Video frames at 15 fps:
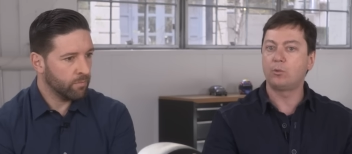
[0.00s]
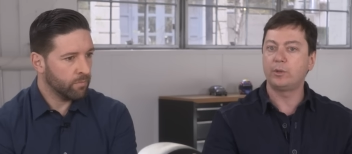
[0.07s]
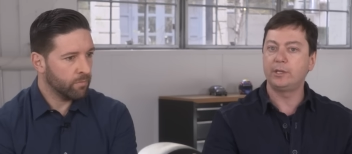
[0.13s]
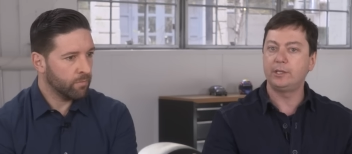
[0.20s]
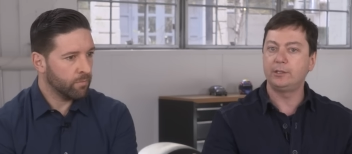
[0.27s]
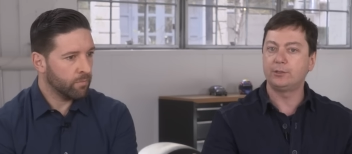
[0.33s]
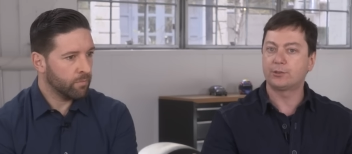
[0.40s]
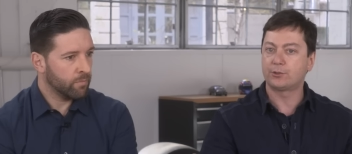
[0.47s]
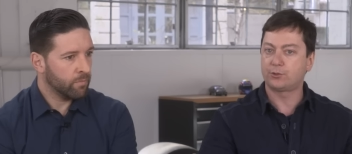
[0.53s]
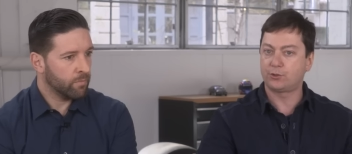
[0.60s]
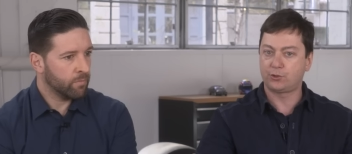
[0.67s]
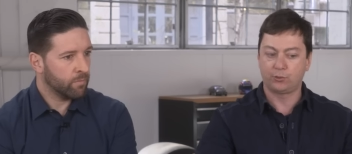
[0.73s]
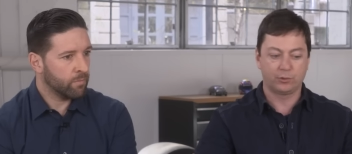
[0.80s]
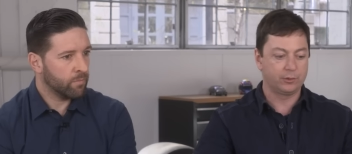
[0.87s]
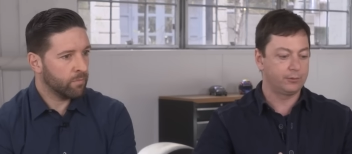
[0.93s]
Speaker 1: we
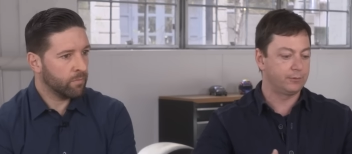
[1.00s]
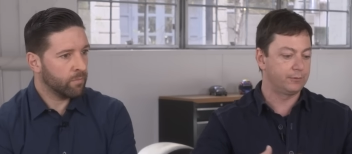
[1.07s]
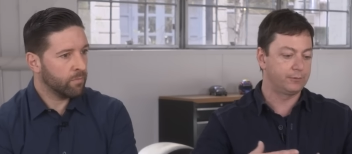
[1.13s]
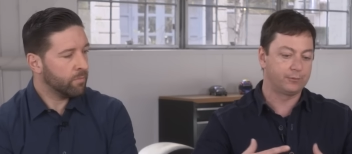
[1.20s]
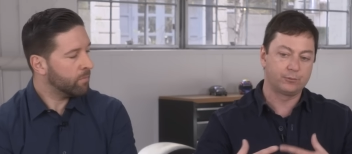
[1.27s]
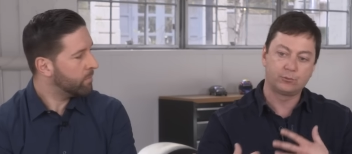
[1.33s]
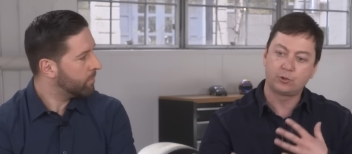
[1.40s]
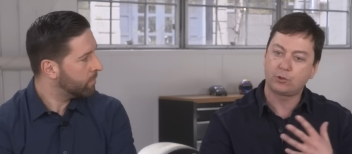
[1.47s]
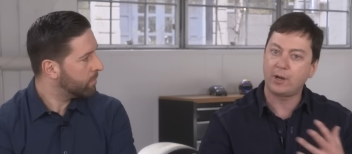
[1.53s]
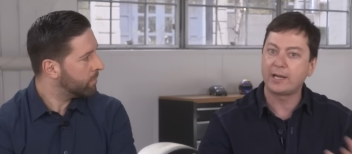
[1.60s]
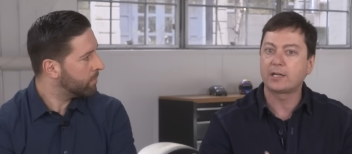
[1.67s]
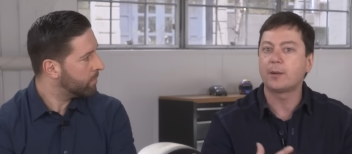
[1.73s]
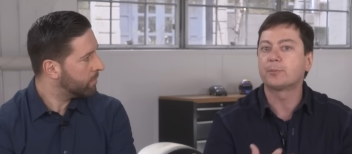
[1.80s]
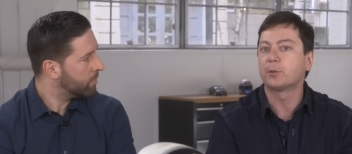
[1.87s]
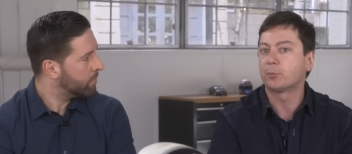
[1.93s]
sort of
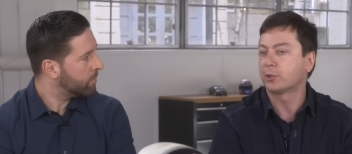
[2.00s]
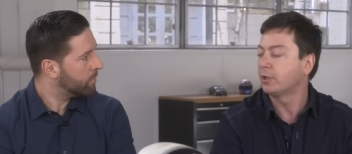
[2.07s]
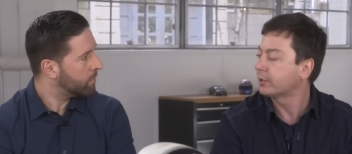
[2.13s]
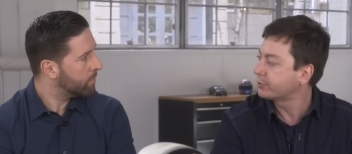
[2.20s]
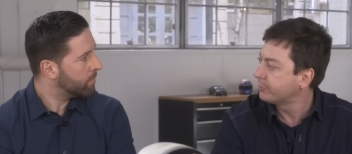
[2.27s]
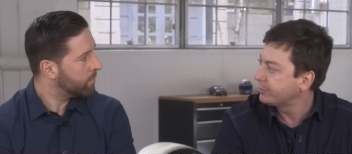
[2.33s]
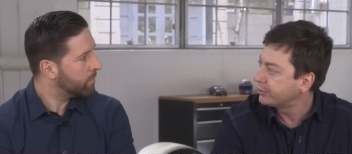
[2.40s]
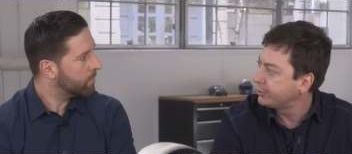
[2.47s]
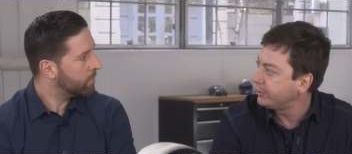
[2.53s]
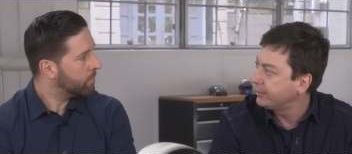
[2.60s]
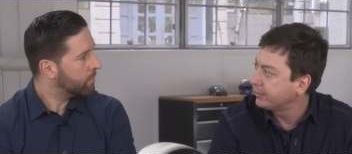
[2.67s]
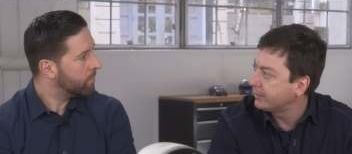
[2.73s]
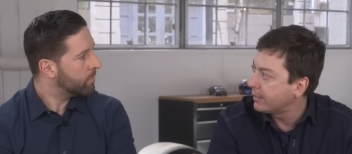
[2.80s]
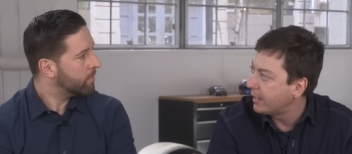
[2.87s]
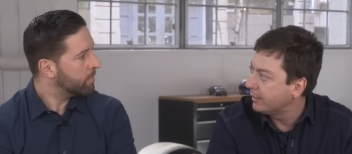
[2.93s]
crank up the production
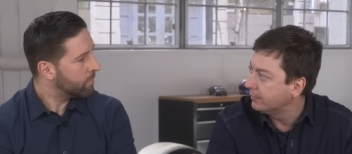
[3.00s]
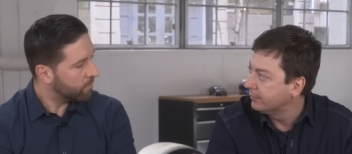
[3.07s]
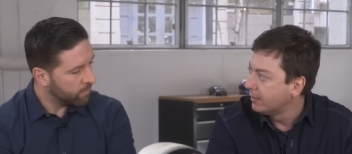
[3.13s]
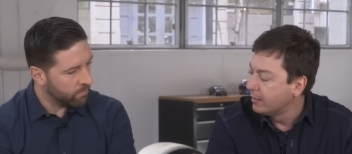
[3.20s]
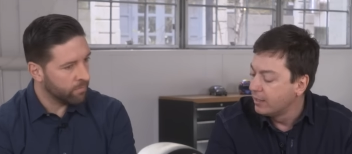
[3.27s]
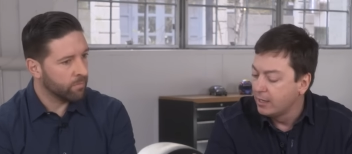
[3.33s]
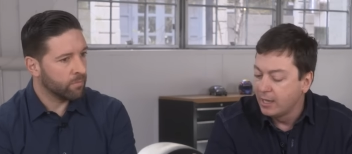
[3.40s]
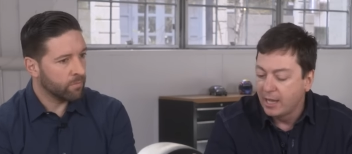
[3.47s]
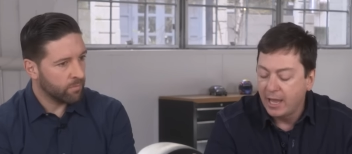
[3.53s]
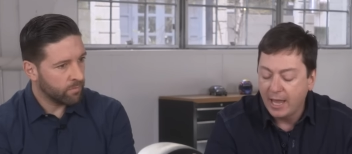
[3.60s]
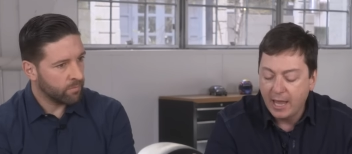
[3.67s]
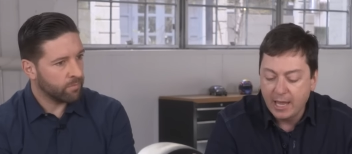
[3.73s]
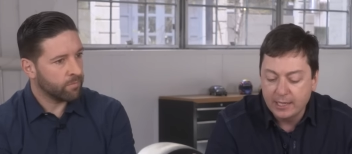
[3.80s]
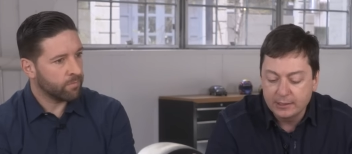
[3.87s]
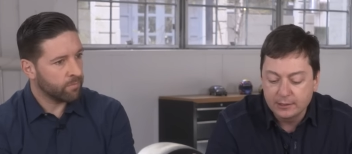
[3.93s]
machine again.
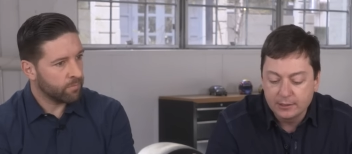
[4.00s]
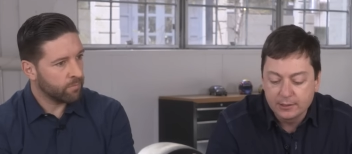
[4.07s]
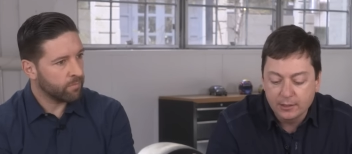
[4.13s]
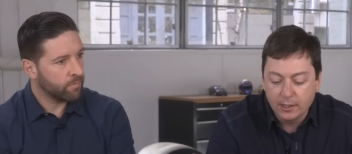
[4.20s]
And